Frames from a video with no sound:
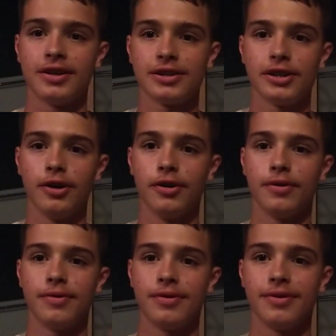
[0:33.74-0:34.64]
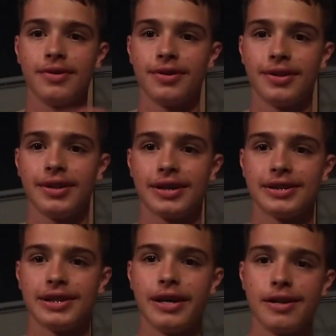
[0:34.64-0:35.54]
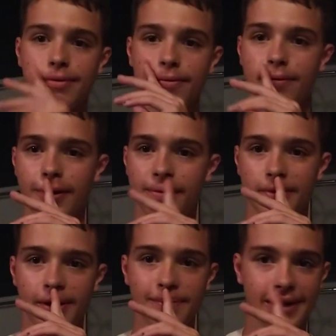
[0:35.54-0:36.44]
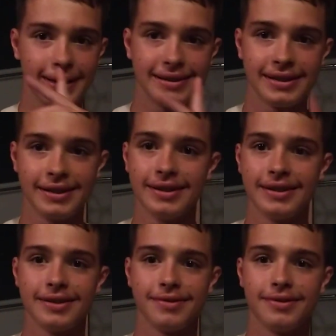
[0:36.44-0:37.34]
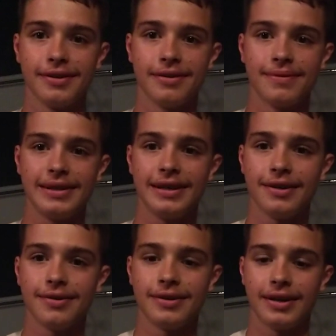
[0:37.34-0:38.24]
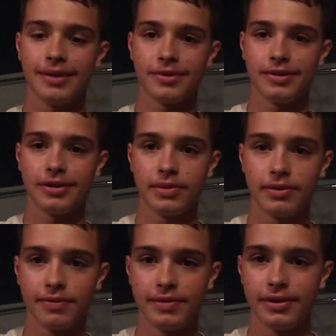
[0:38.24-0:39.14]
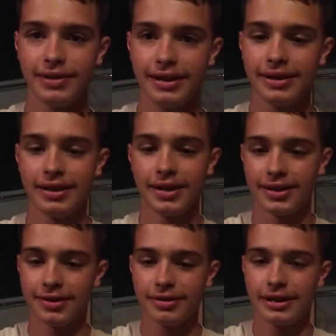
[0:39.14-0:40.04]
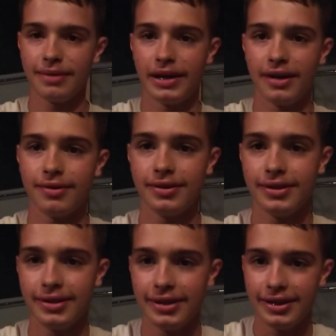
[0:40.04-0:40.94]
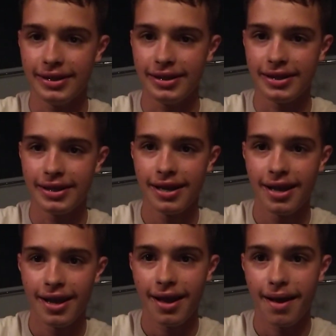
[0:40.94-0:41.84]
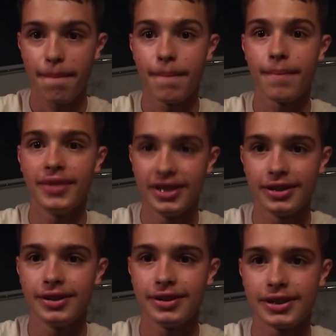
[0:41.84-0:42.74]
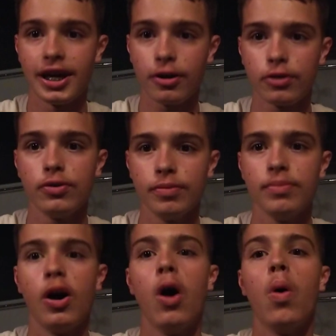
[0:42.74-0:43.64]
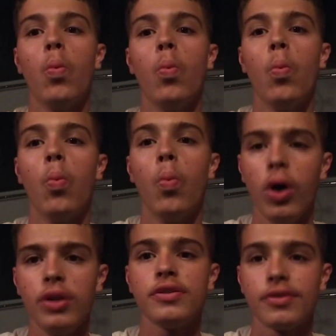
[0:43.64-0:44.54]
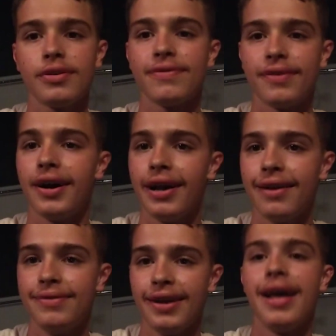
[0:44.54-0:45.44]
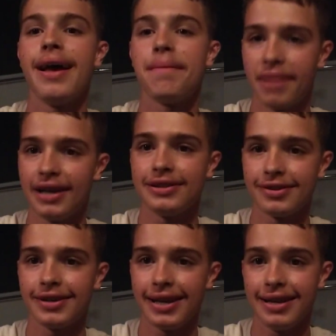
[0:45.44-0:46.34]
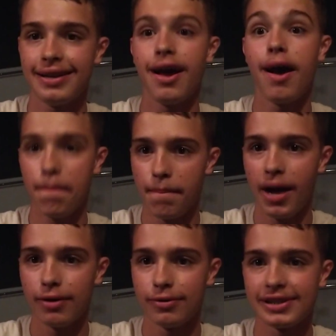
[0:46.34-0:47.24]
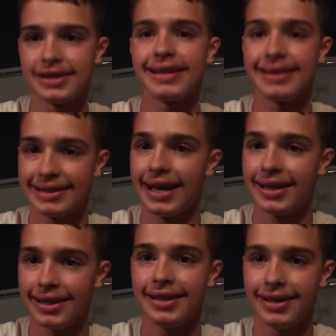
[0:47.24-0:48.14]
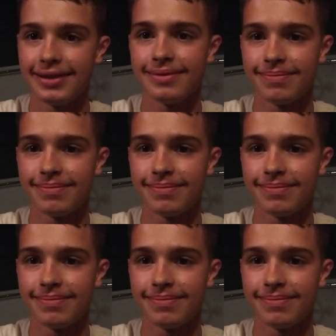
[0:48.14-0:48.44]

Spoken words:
So, like I said, welcome comrades to another video. I'm going to be talking about the Takom 135 Panzer VIII MAUS tank kit.